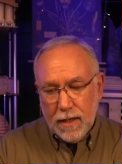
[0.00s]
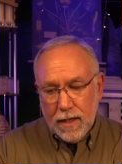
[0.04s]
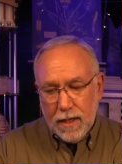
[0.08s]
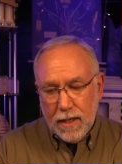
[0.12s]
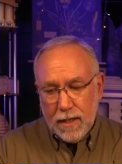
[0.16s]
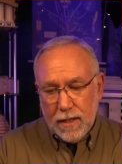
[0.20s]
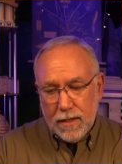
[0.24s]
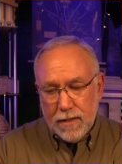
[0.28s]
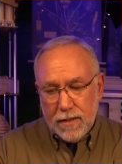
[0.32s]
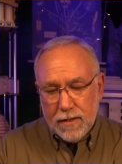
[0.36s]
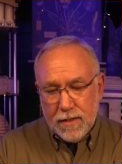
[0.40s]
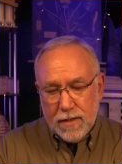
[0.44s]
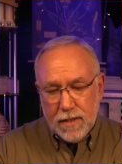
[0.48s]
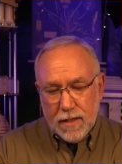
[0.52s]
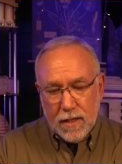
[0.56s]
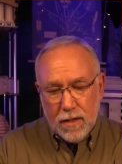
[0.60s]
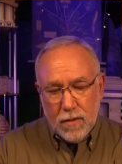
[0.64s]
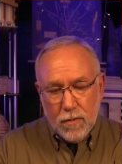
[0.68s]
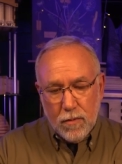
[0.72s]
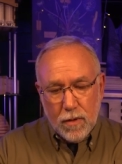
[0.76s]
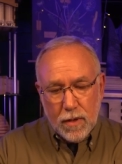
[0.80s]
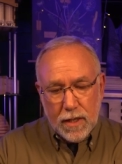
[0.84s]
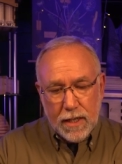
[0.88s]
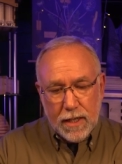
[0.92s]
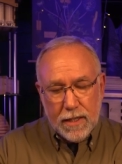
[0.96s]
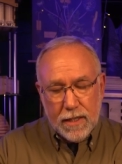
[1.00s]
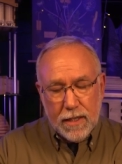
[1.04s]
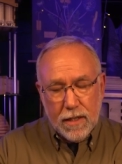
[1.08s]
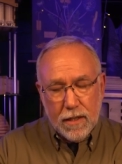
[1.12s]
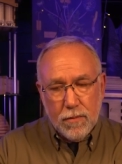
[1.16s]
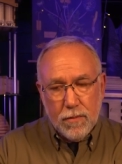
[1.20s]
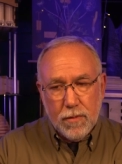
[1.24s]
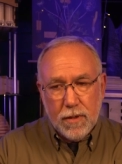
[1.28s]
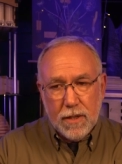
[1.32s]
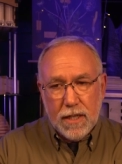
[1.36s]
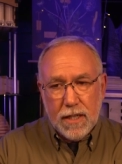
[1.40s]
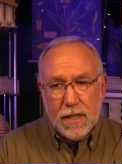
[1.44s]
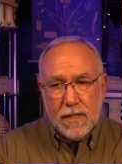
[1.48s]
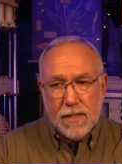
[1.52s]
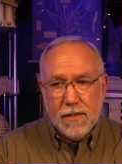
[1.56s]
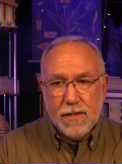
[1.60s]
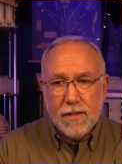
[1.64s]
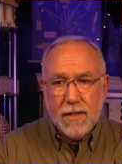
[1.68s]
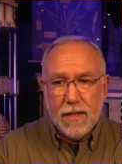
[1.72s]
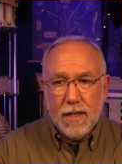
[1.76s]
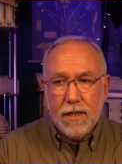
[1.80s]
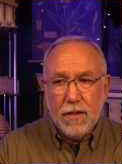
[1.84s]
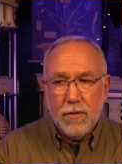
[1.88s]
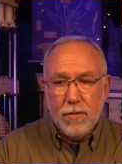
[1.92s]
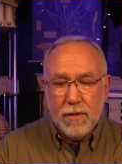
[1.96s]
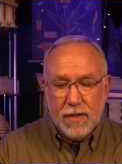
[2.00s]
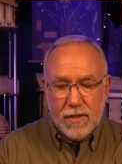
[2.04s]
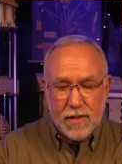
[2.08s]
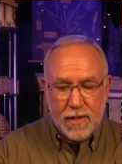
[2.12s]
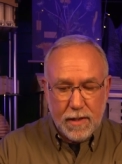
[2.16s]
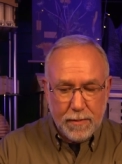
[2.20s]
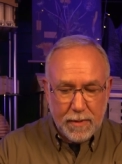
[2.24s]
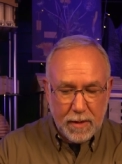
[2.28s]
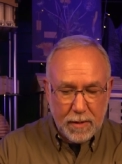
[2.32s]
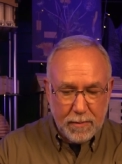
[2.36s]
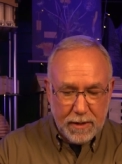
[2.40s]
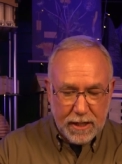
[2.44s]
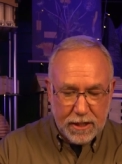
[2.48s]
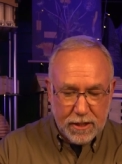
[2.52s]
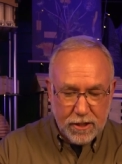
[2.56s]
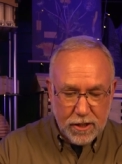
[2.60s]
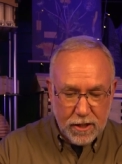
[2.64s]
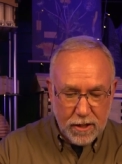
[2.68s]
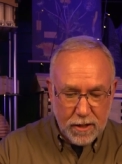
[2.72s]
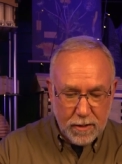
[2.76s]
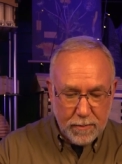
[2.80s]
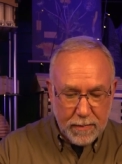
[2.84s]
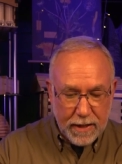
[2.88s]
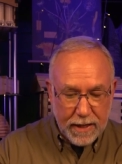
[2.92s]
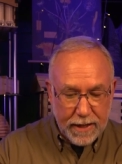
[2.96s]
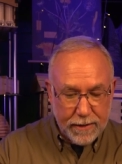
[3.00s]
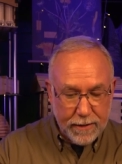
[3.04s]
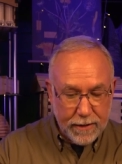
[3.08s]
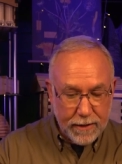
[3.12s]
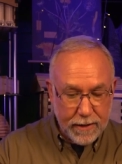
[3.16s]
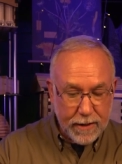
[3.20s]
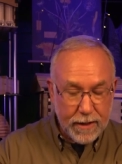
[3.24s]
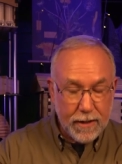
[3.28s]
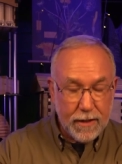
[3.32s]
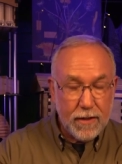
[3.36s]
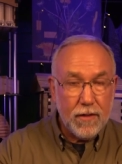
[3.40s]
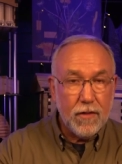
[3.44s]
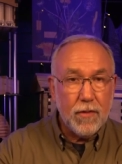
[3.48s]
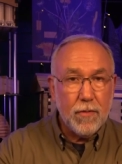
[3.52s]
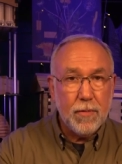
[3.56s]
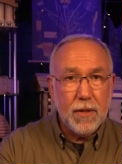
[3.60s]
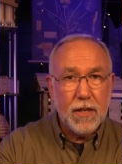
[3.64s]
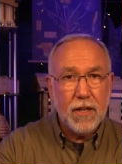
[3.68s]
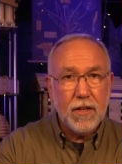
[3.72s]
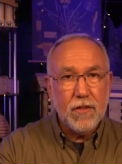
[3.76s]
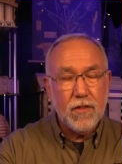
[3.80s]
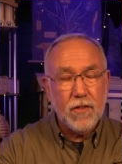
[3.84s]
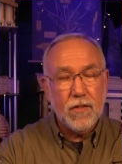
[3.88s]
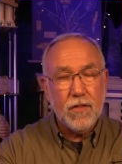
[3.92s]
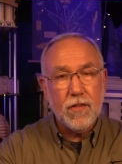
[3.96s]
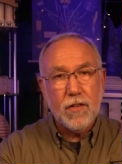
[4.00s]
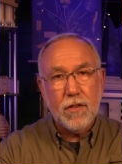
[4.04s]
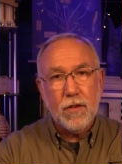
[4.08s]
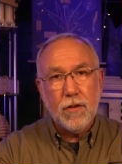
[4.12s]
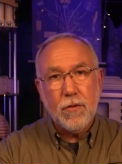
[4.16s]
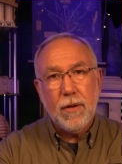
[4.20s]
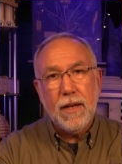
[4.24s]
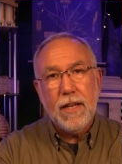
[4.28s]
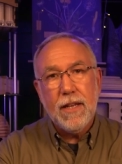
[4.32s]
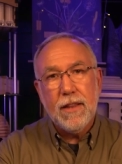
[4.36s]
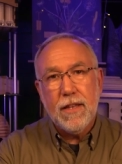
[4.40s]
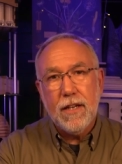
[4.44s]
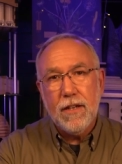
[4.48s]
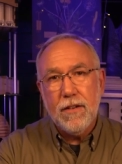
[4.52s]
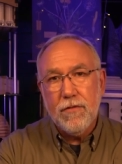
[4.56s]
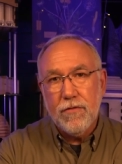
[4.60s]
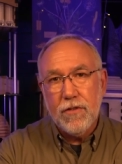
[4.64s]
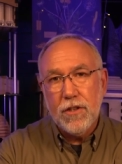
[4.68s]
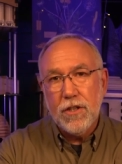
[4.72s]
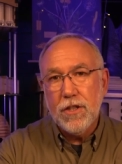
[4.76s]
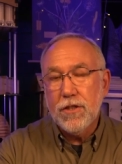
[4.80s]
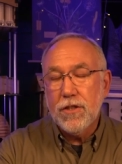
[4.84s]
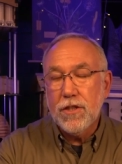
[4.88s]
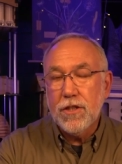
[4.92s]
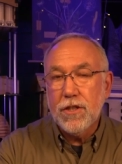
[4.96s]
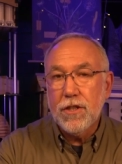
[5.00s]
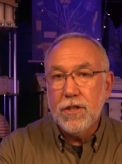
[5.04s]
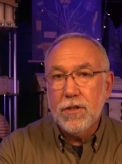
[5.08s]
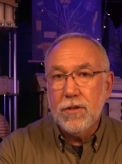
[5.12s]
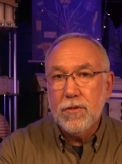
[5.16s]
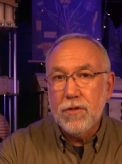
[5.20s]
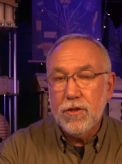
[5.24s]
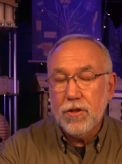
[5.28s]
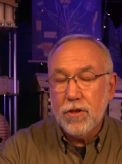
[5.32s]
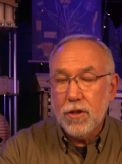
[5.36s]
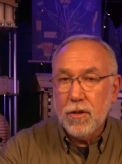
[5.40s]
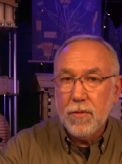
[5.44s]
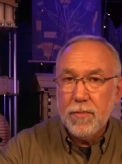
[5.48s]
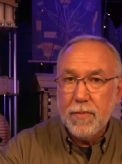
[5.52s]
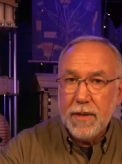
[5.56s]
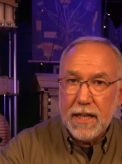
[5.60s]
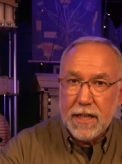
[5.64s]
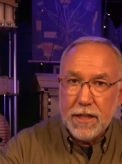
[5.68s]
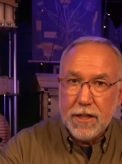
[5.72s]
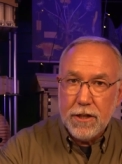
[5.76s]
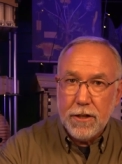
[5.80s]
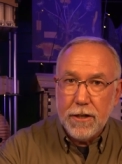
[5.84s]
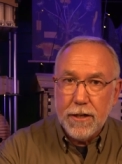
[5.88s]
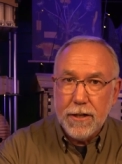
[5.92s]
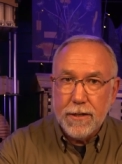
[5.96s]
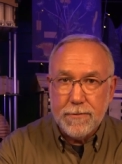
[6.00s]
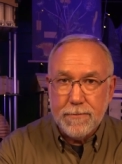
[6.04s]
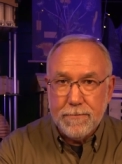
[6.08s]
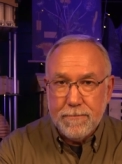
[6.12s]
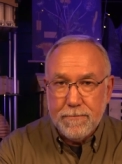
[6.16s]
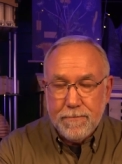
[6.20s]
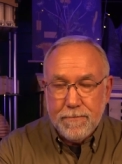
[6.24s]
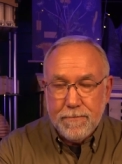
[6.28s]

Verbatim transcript: And uh, what I did was, and the reason I'm going to mention the method is because this is a great thing for you to do in your own backyard.